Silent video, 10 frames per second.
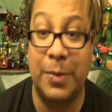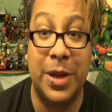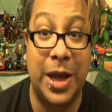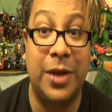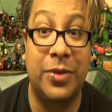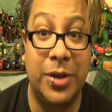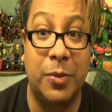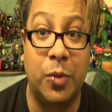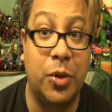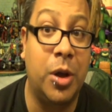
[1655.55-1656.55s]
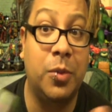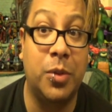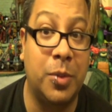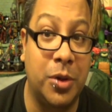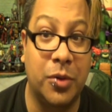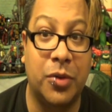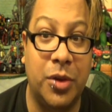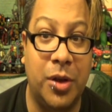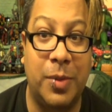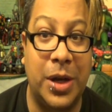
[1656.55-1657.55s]
I mean, I have seen it come some other
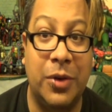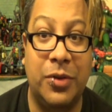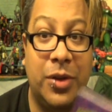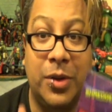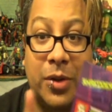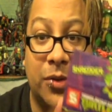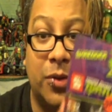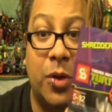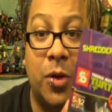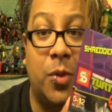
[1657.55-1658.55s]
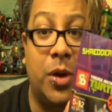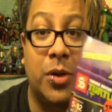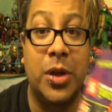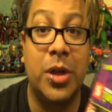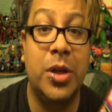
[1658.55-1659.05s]
stuff. I've never seen a solo one.